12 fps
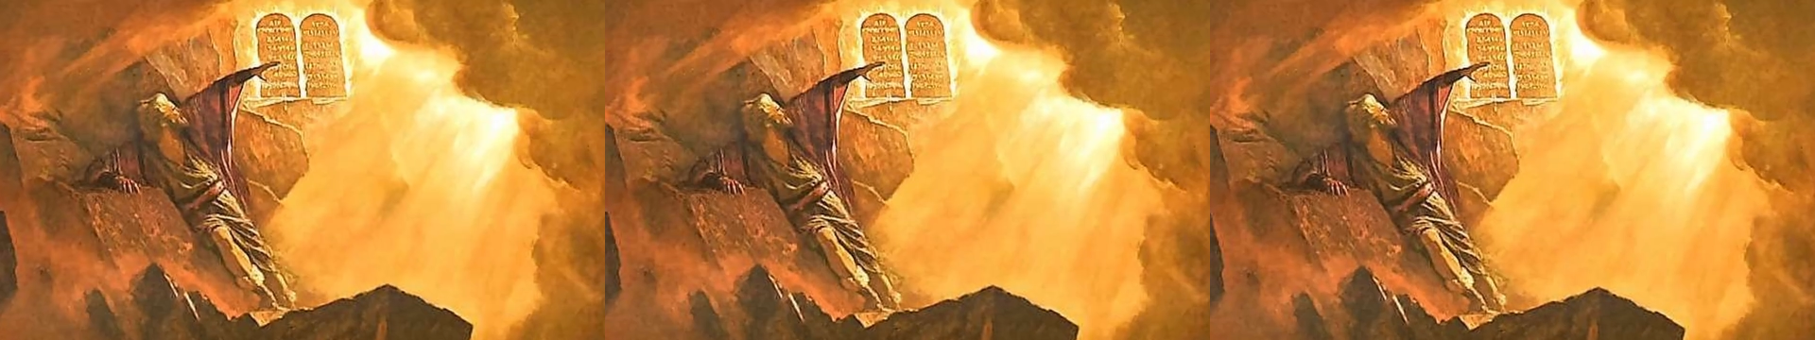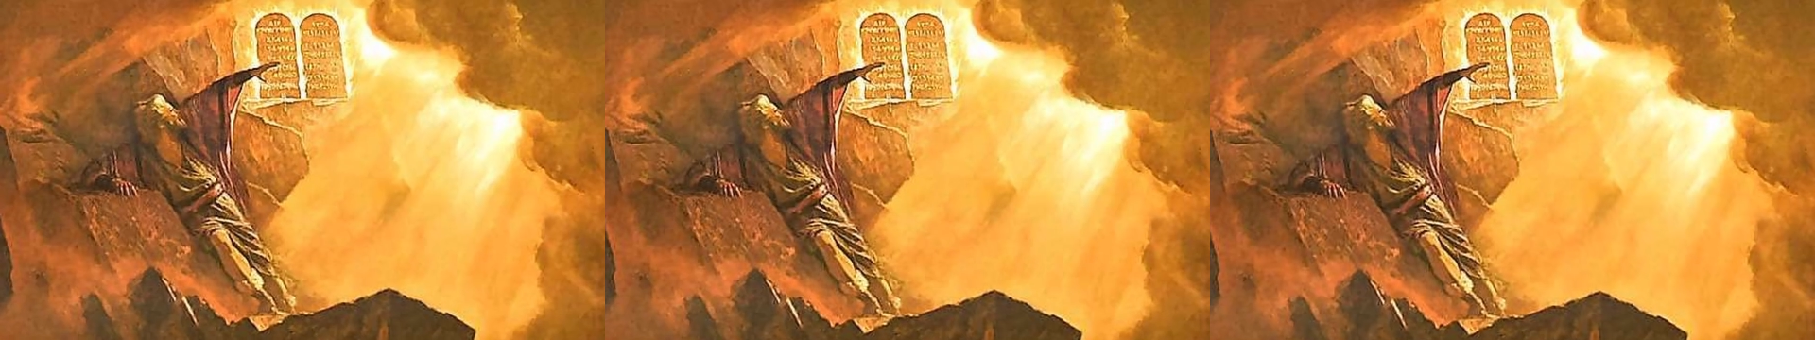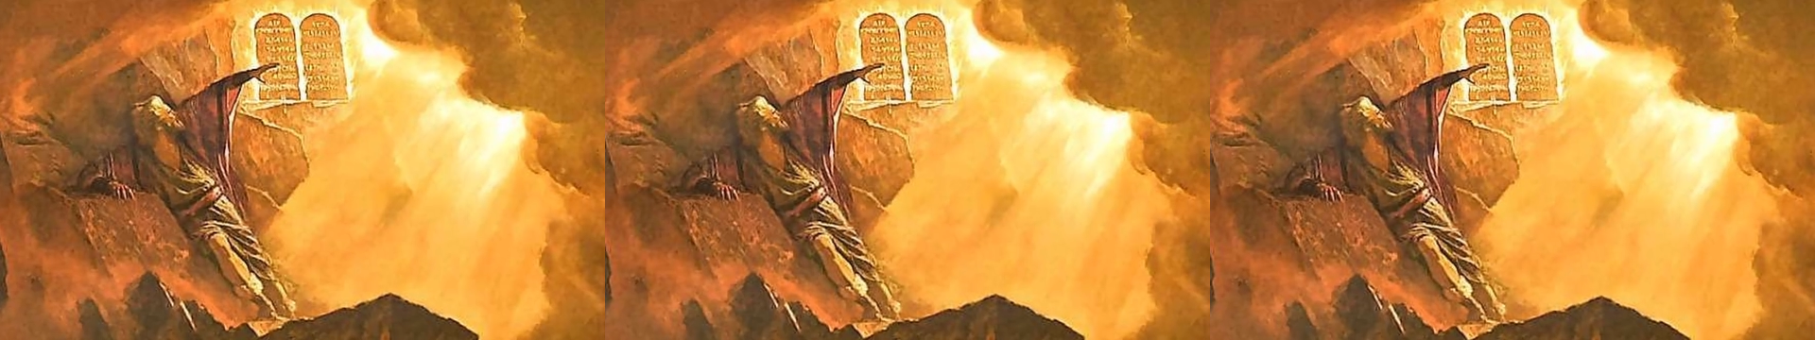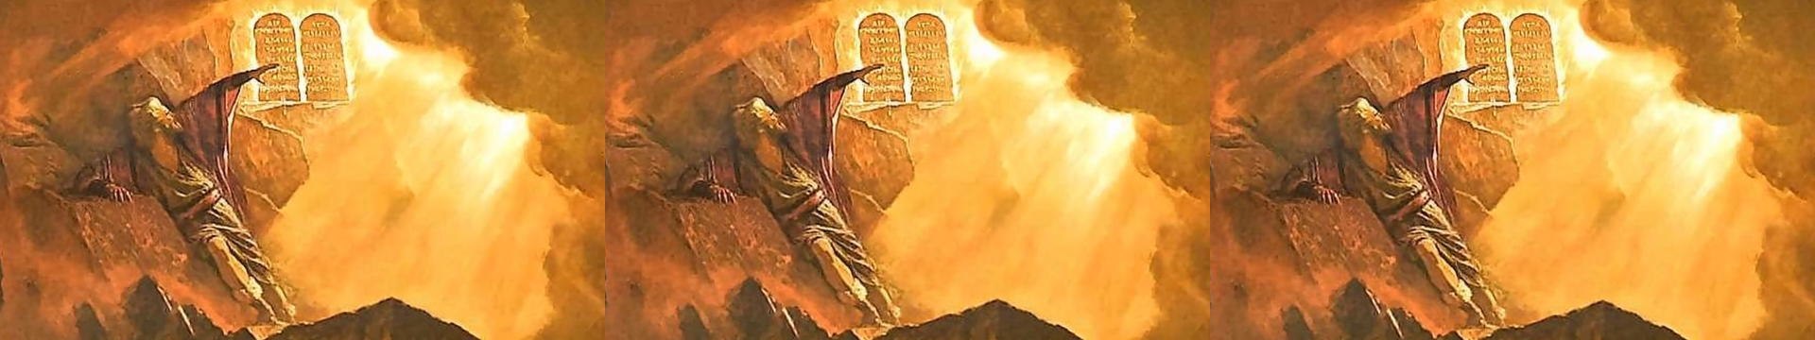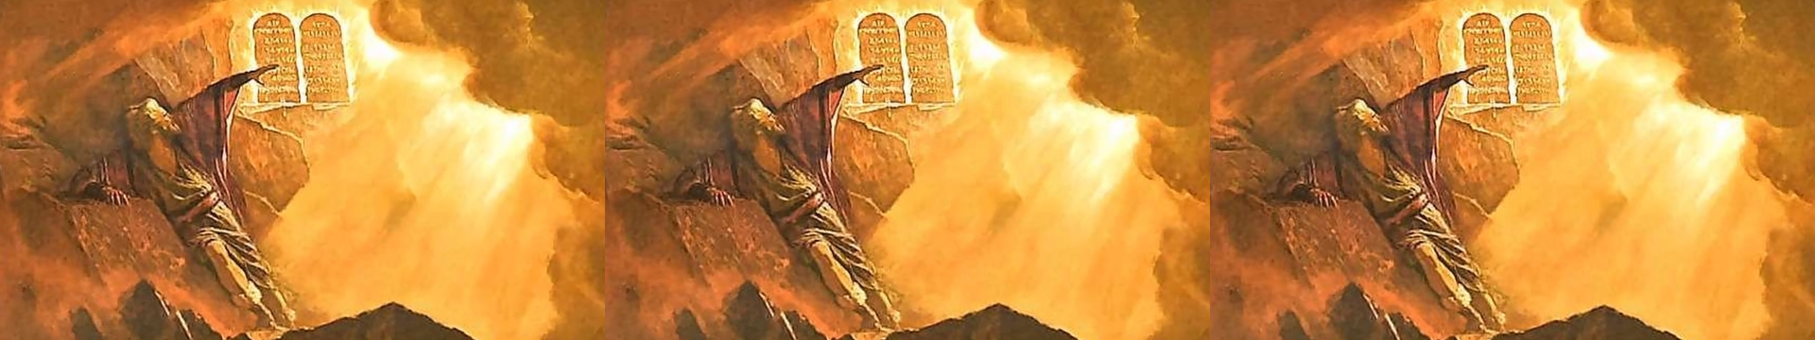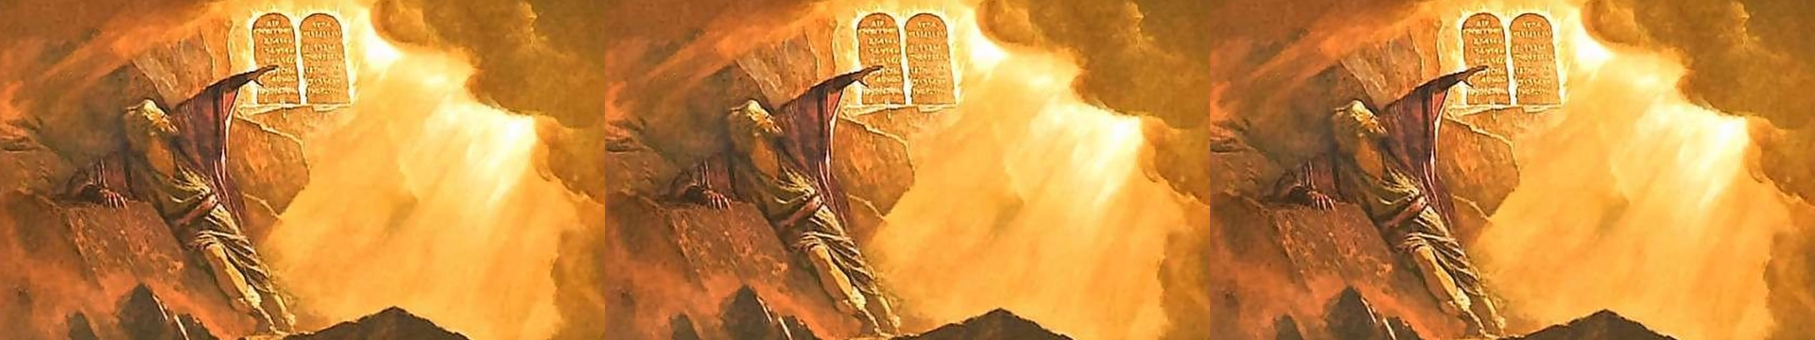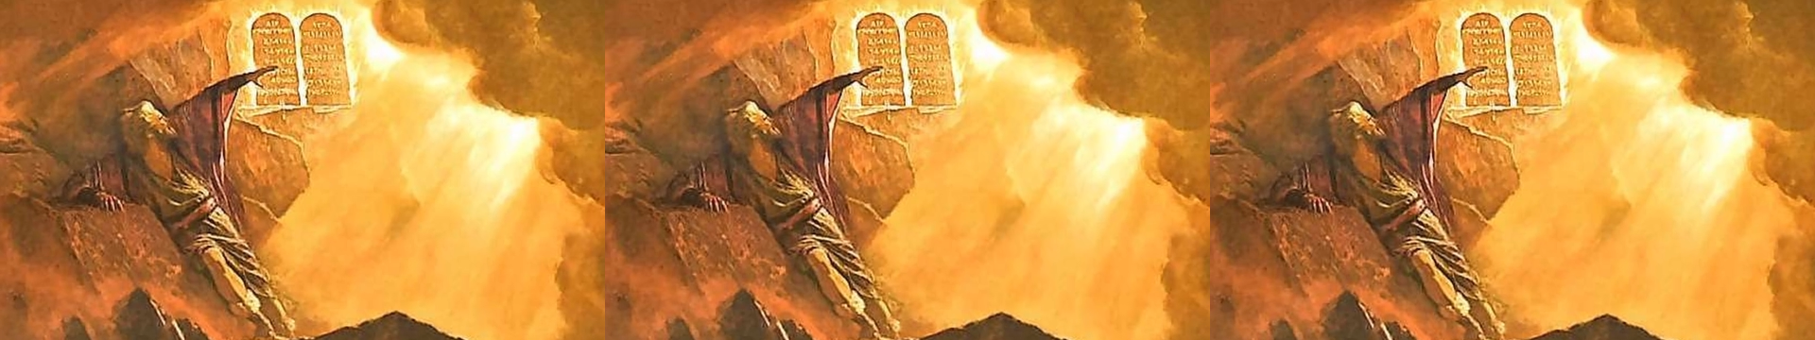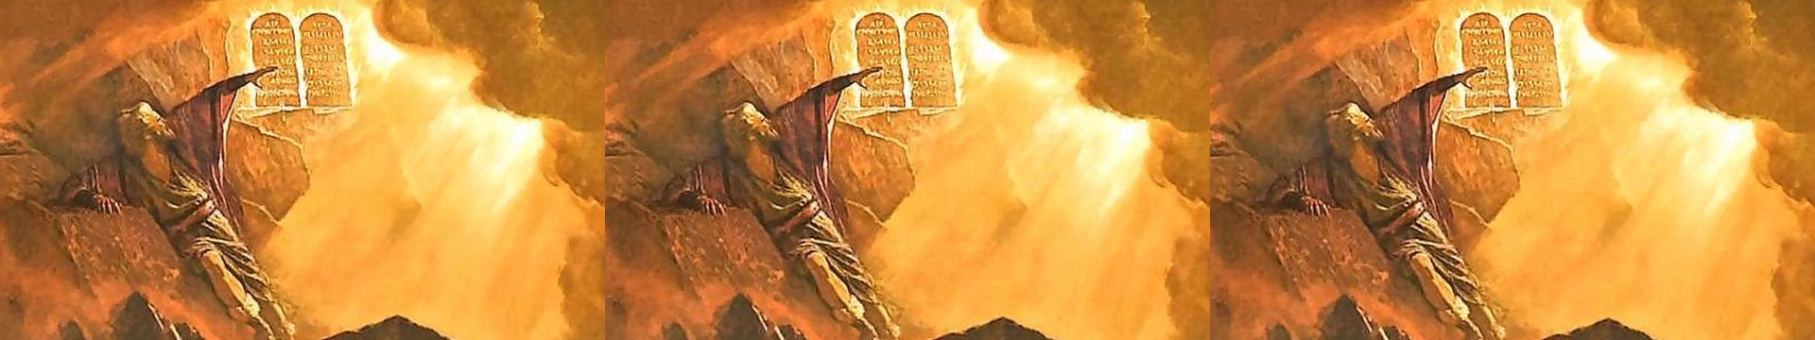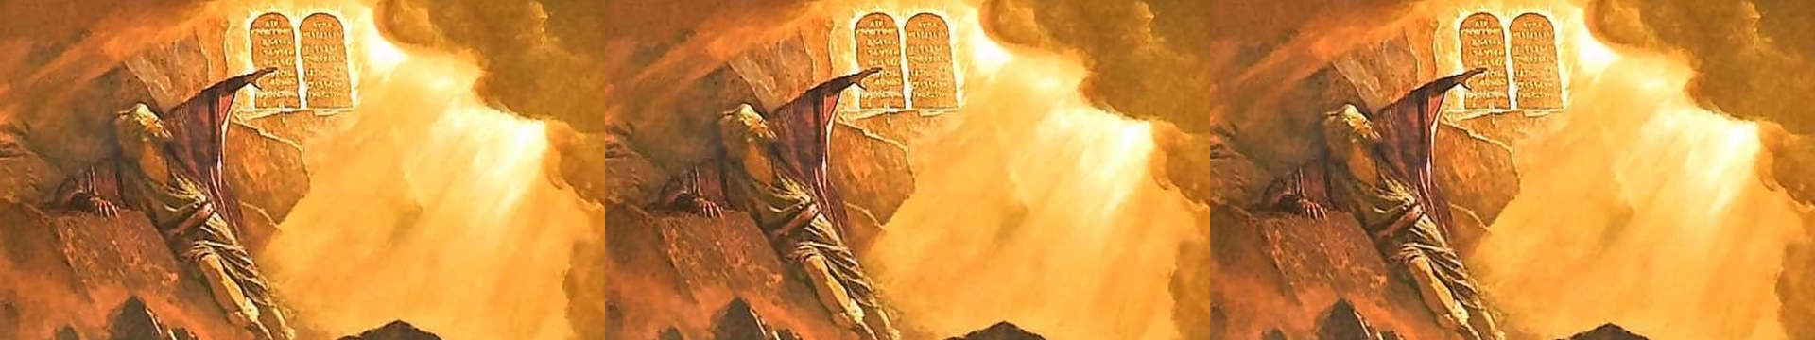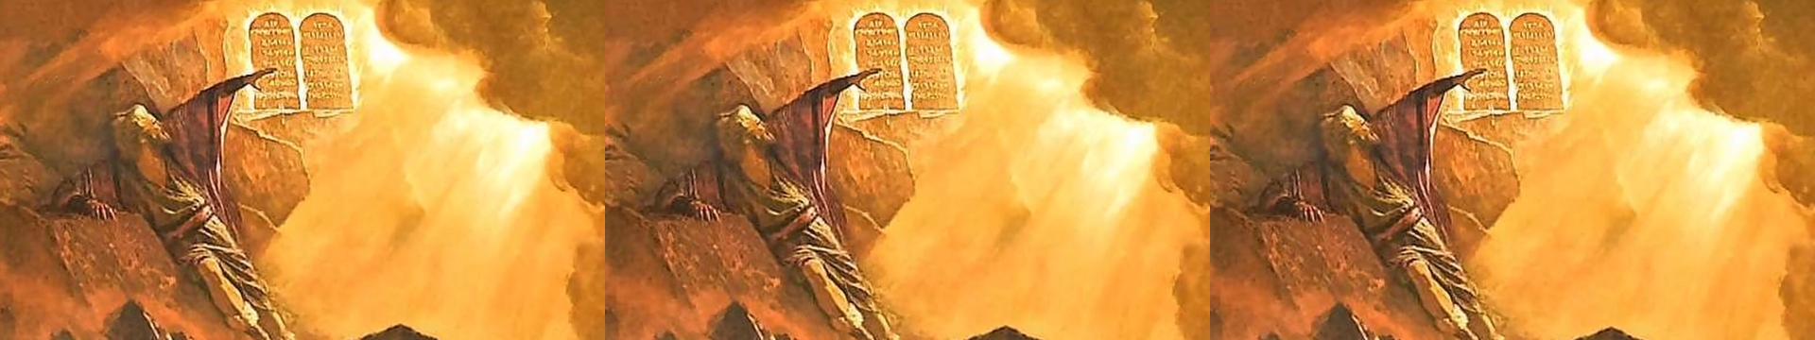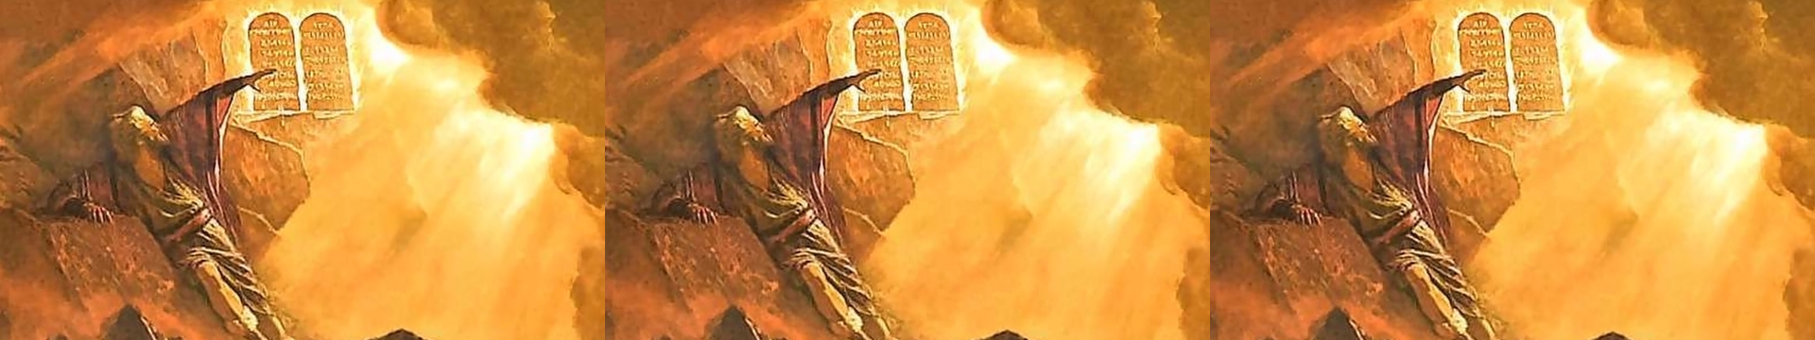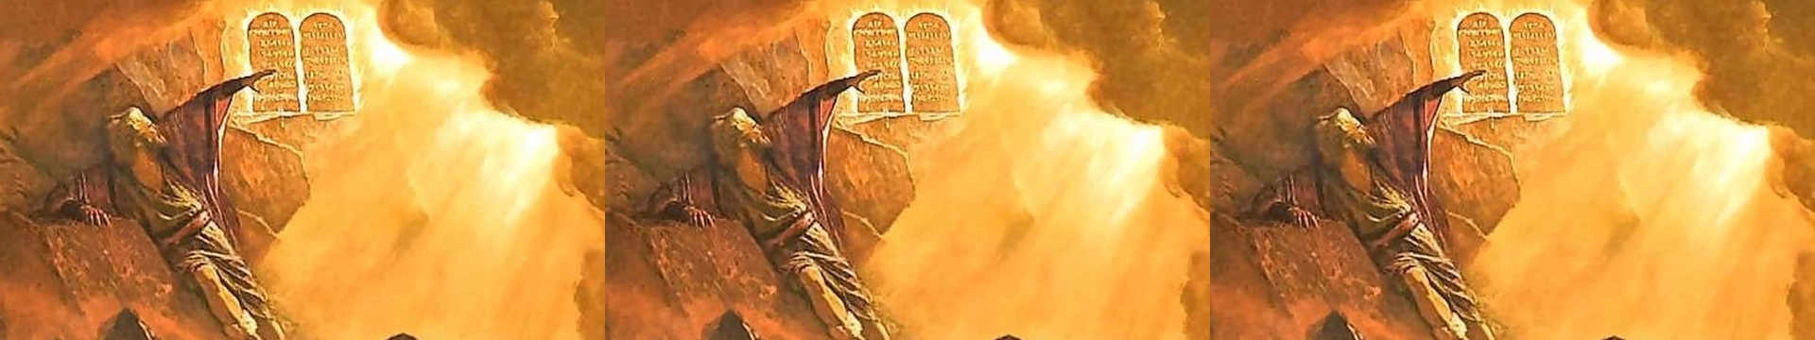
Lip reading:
(no speaker visible)